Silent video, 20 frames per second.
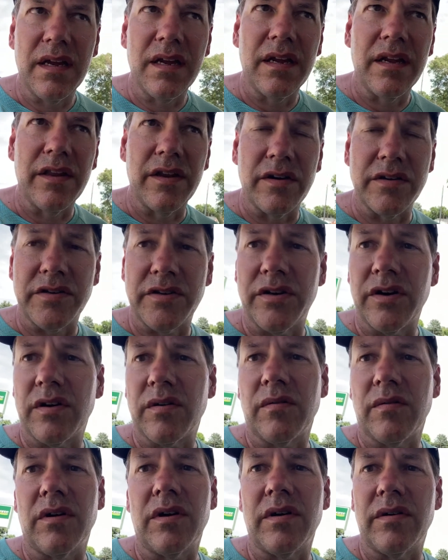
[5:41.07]
there's dirt
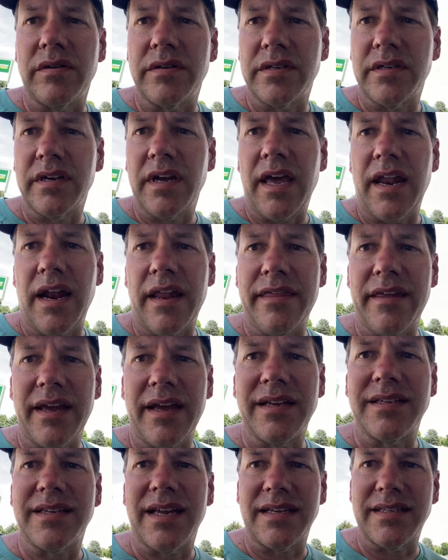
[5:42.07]
roads, and I think
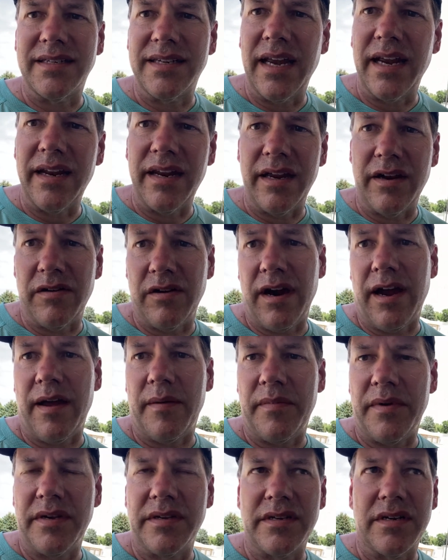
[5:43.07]
it's that sandy crap,
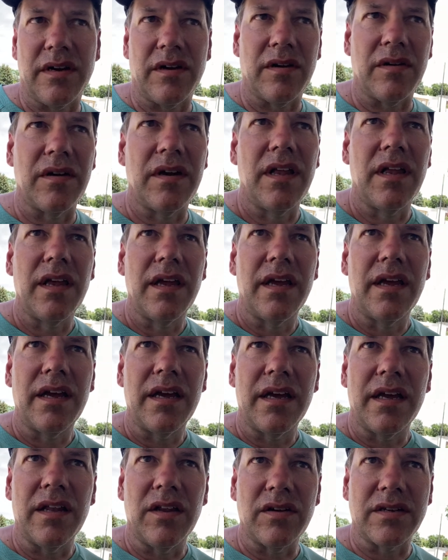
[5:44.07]
so
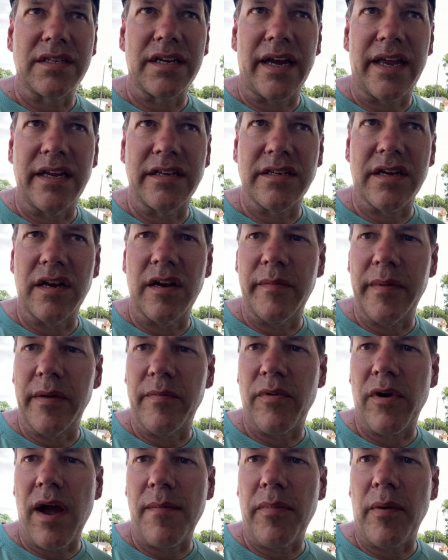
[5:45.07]
it looks like it's going to be
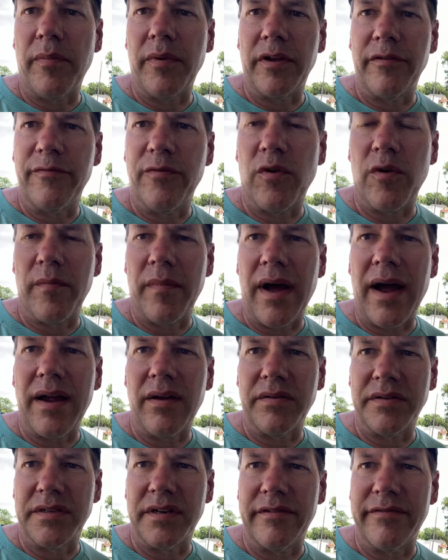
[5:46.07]
probably 4
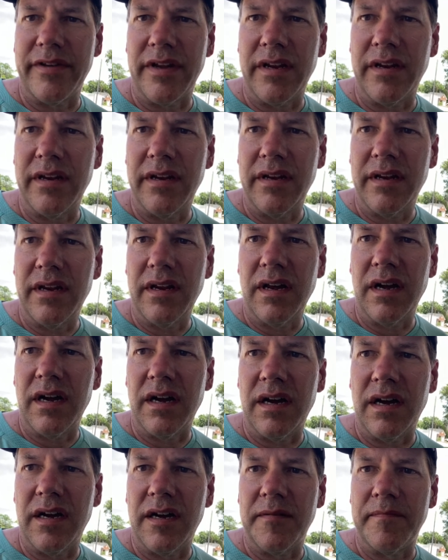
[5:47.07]
miles of
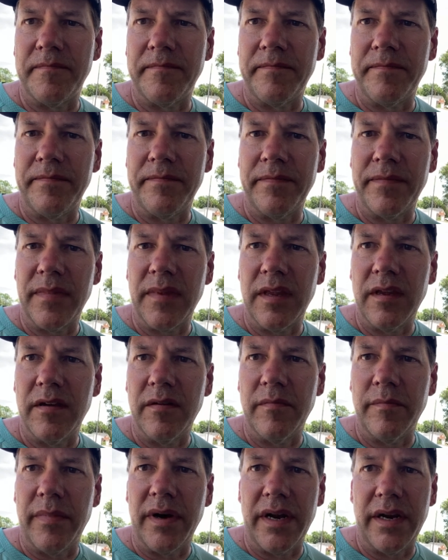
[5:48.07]

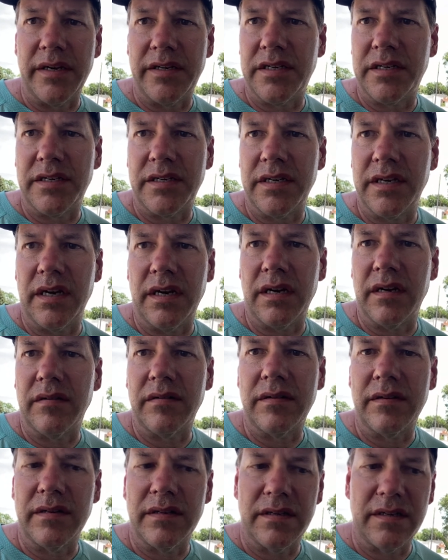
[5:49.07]
it, but it's, you know,
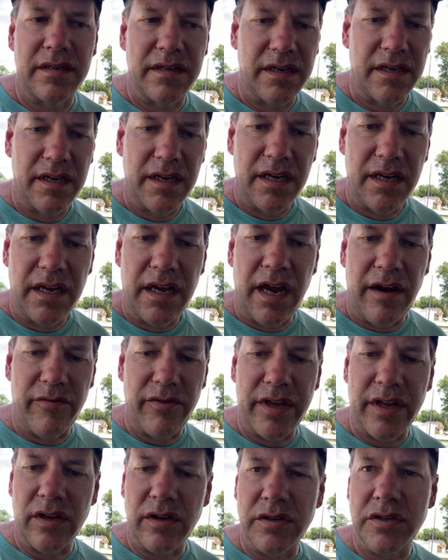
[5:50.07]

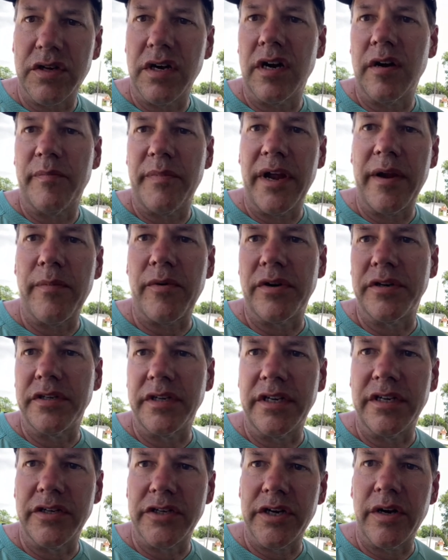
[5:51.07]
everything looks good on paper until
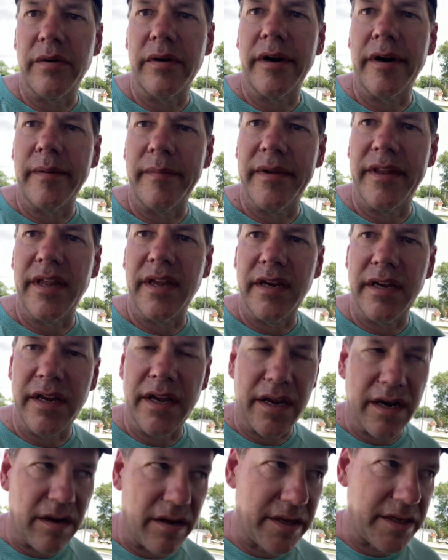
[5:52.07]
you show up, and then you
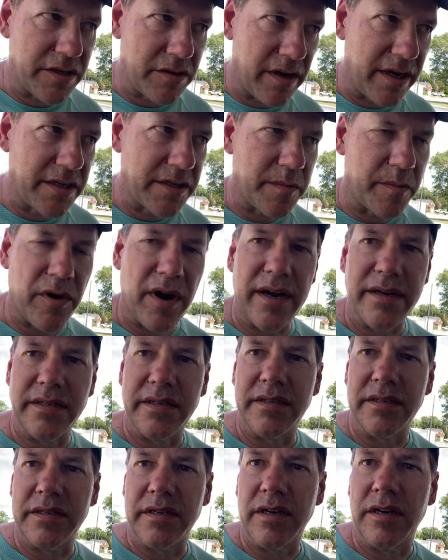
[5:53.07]
get all these great
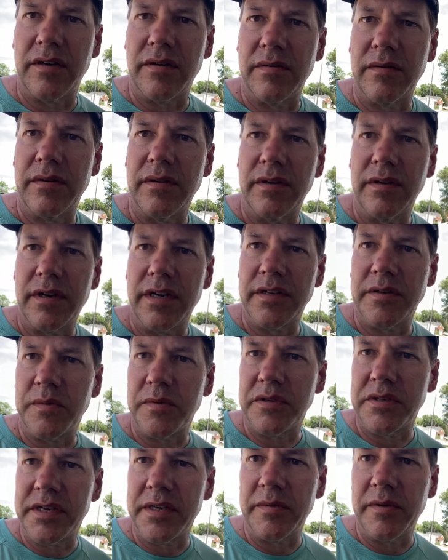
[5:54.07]
surprises. So I guess we'll
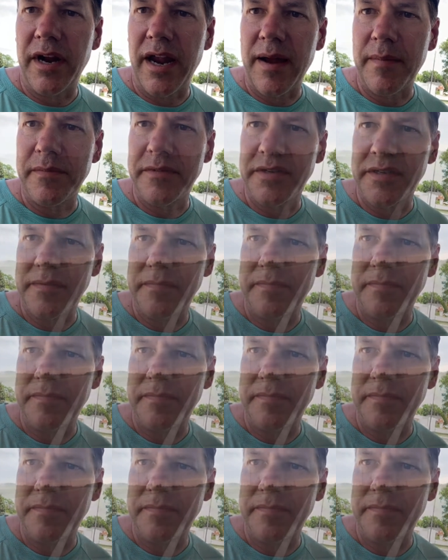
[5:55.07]
see what happens.